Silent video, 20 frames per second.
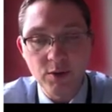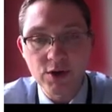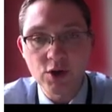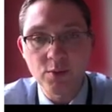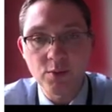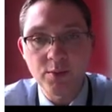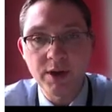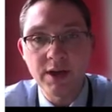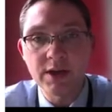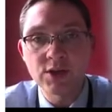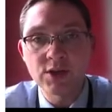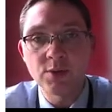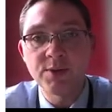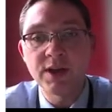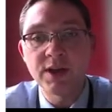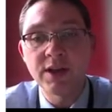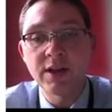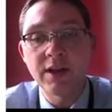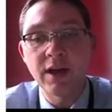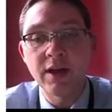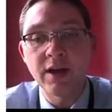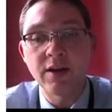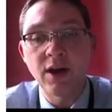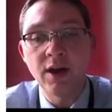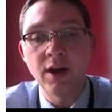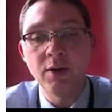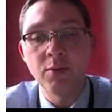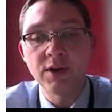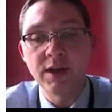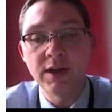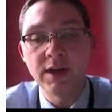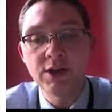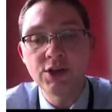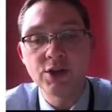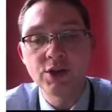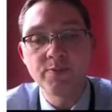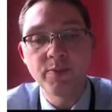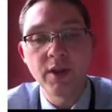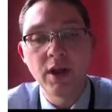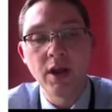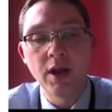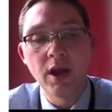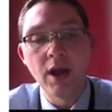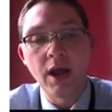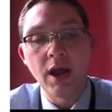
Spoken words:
which would be a subject that I would teach,